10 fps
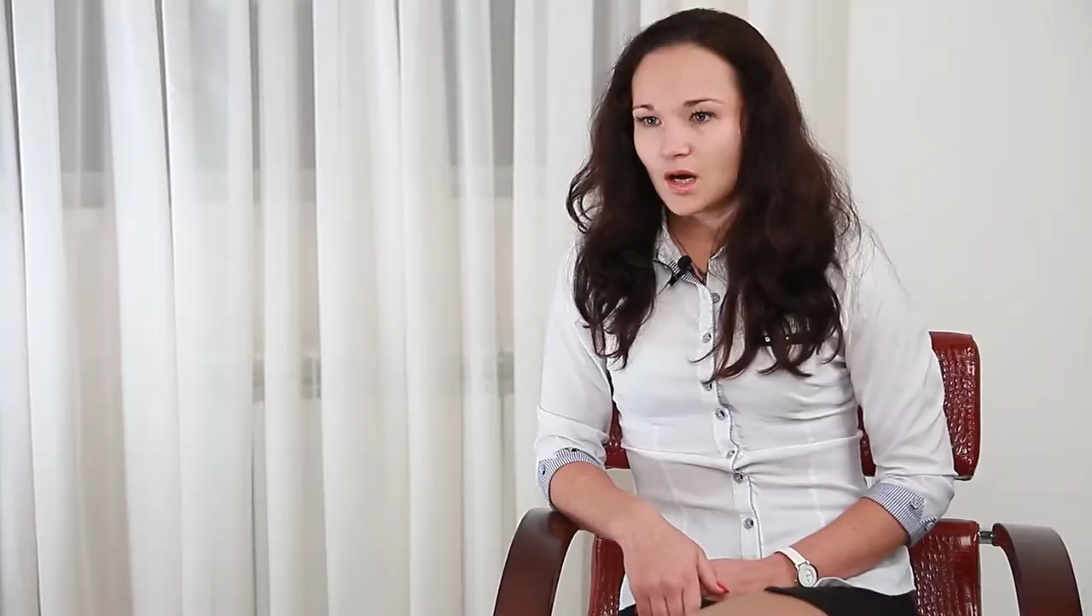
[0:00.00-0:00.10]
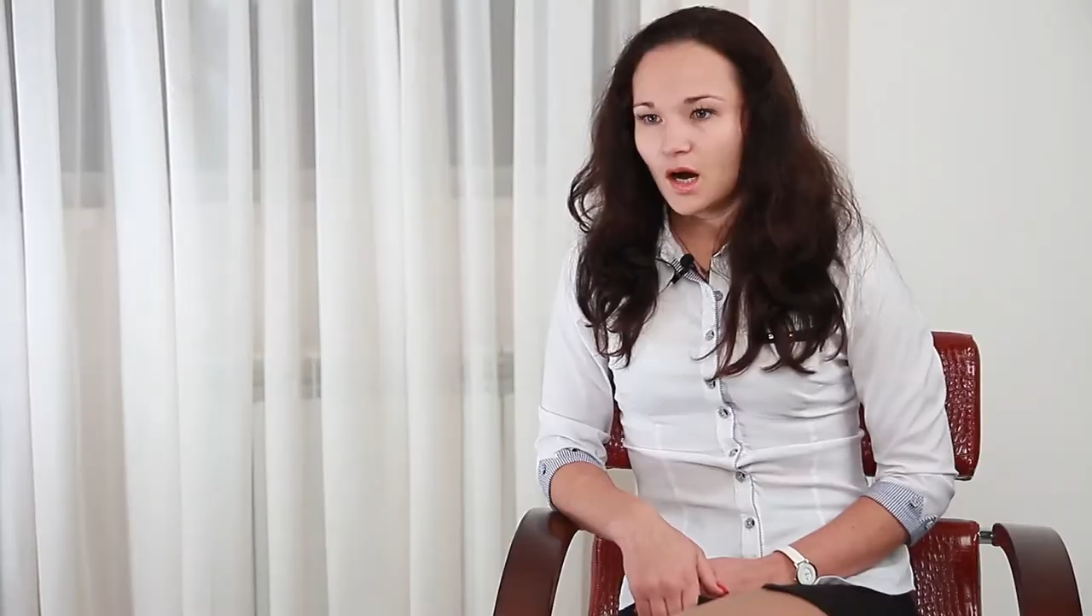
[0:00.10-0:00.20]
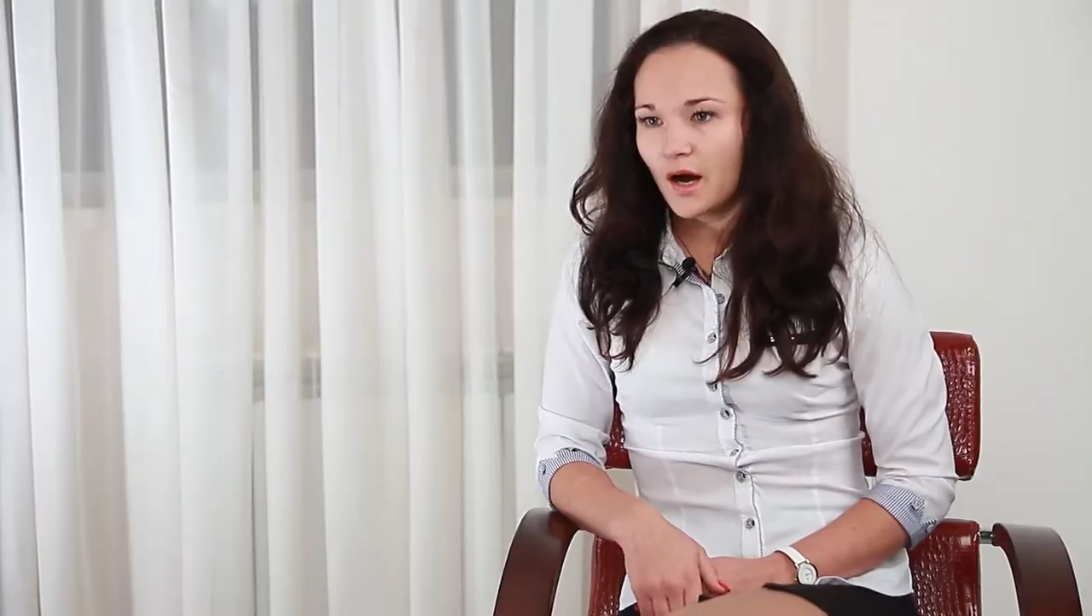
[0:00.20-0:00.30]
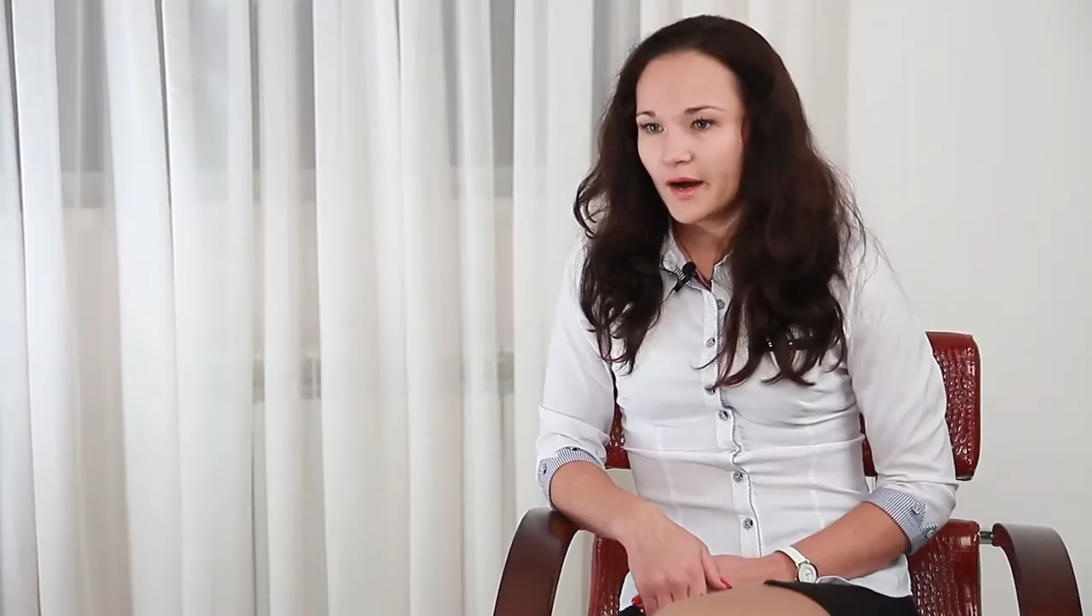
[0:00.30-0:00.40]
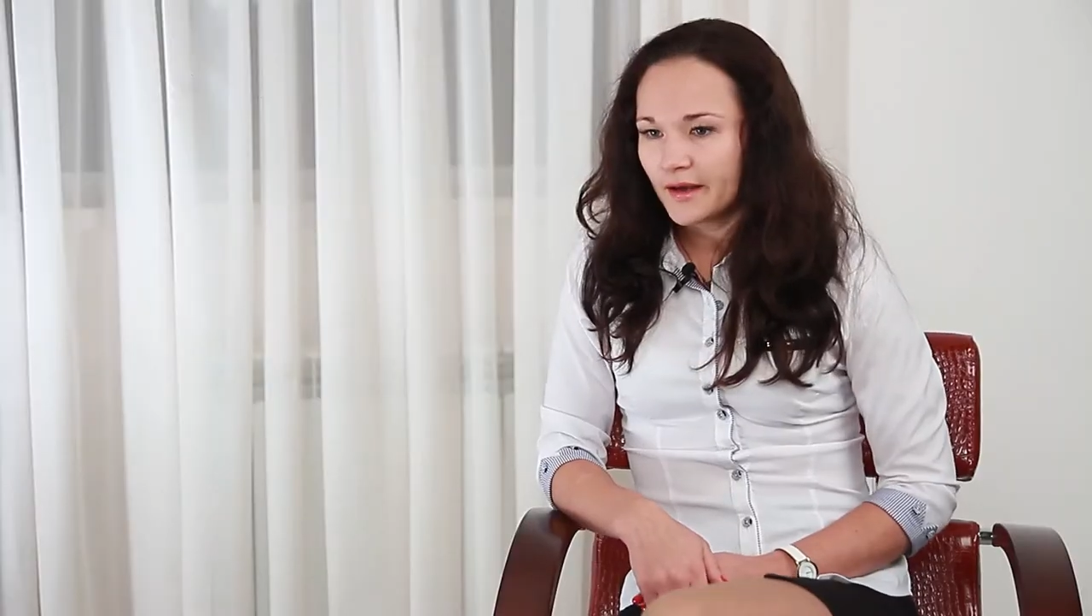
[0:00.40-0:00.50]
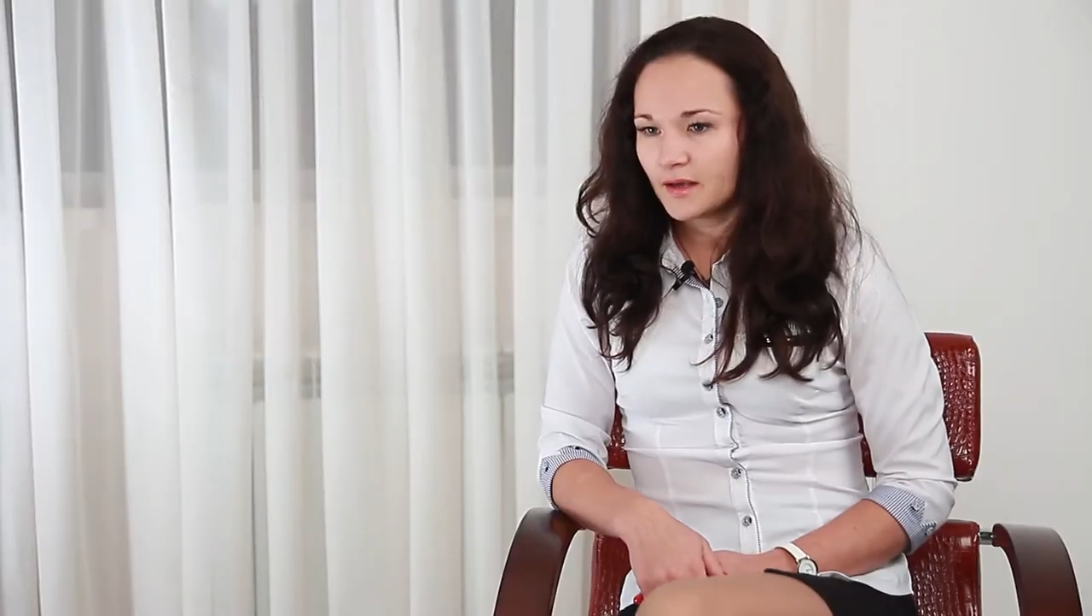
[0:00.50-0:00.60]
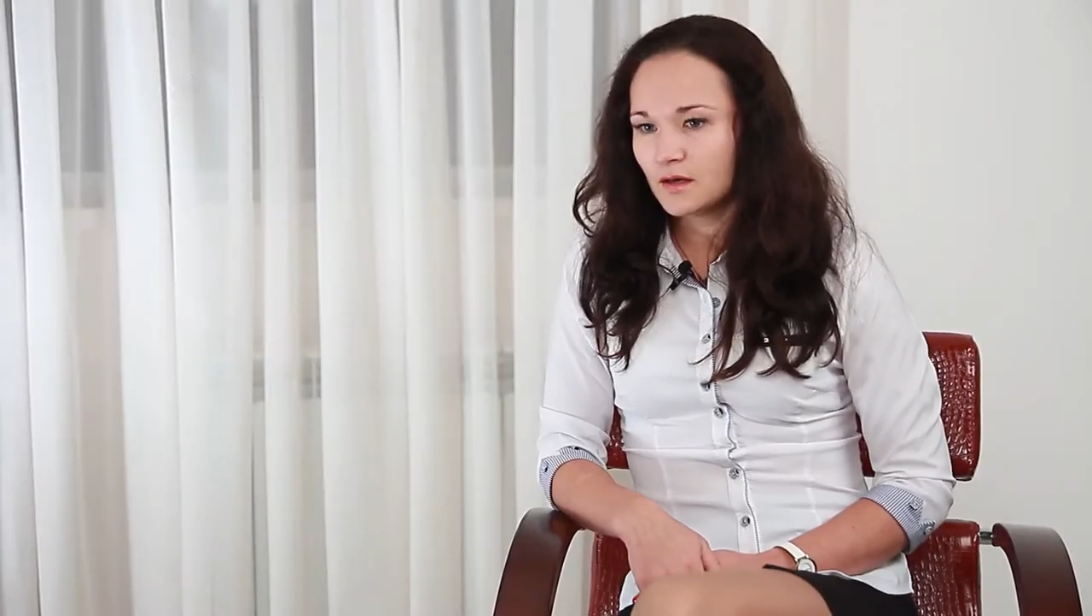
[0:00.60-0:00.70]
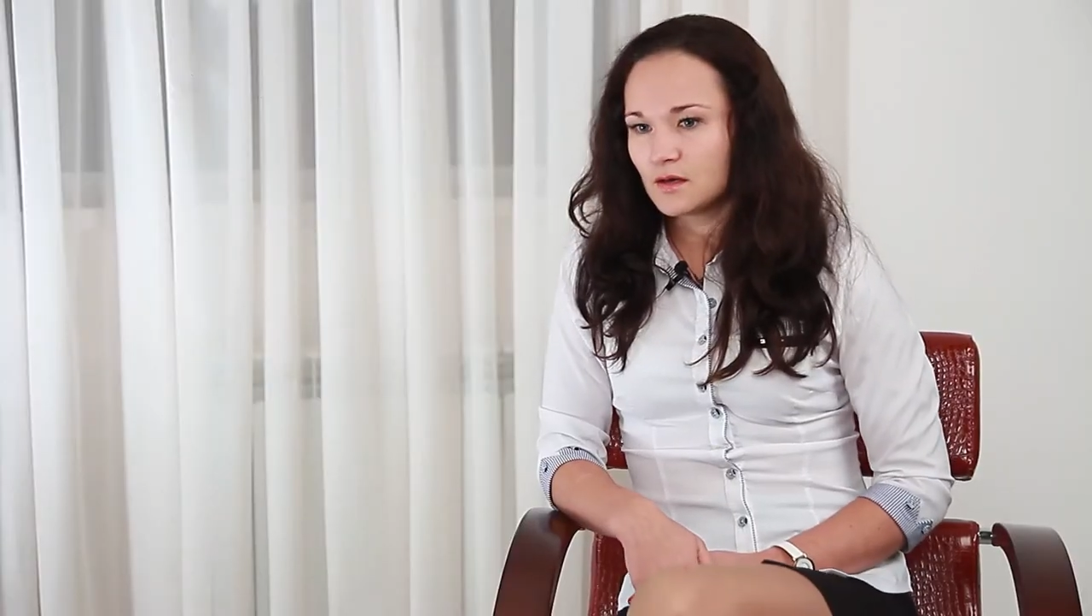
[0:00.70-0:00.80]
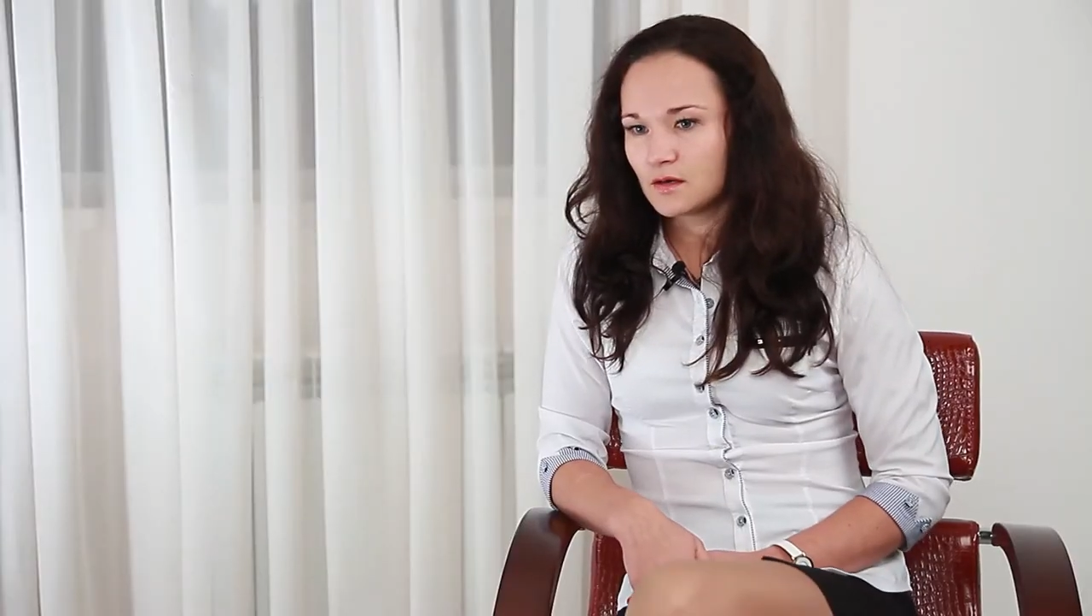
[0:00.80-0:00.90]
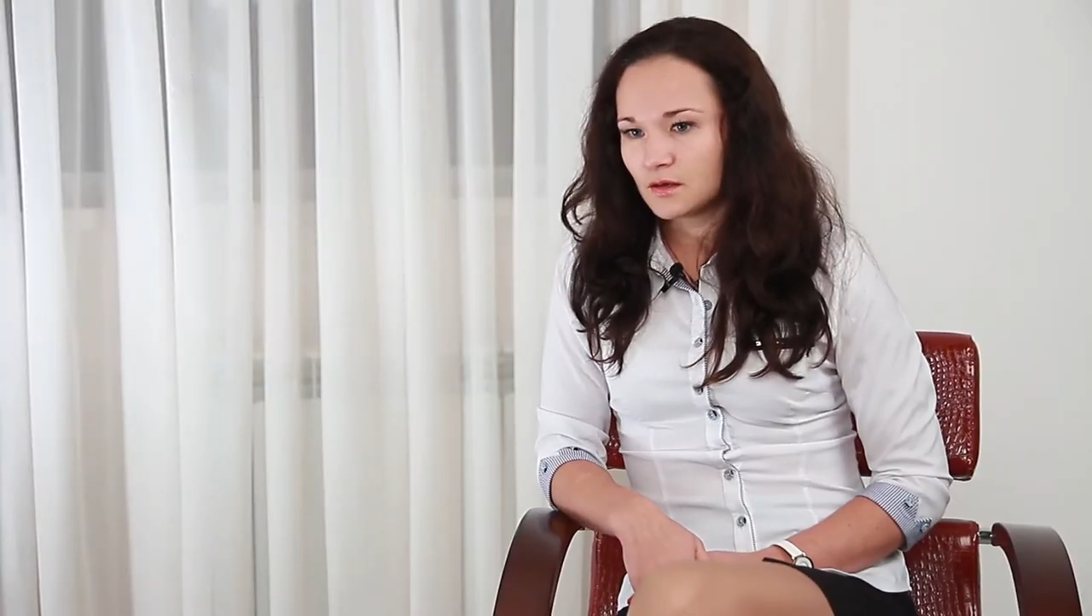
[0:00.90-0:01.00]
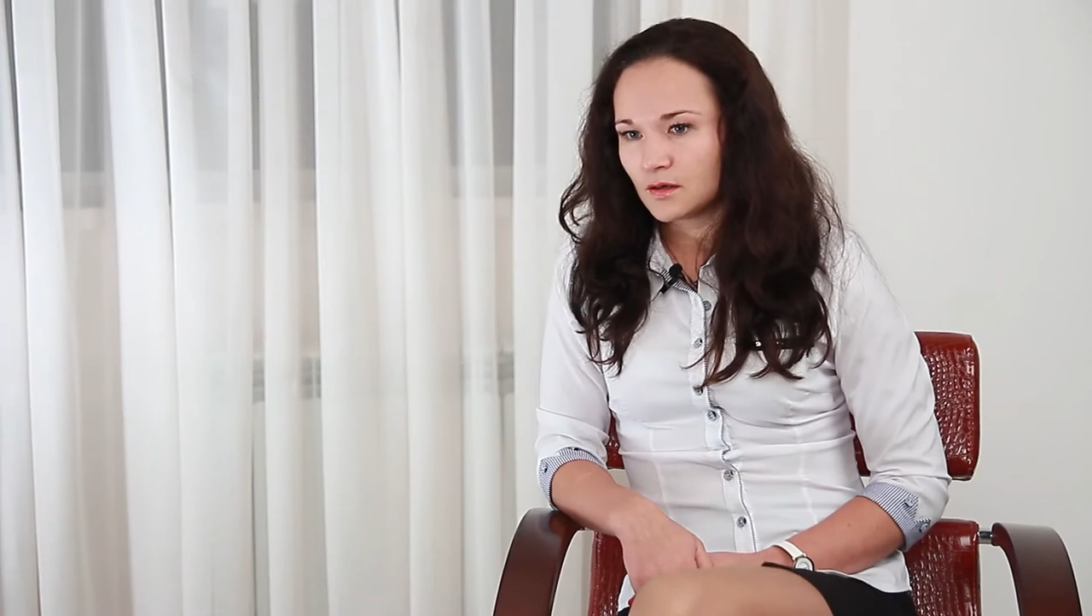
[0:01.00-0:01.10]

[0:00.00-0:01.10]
I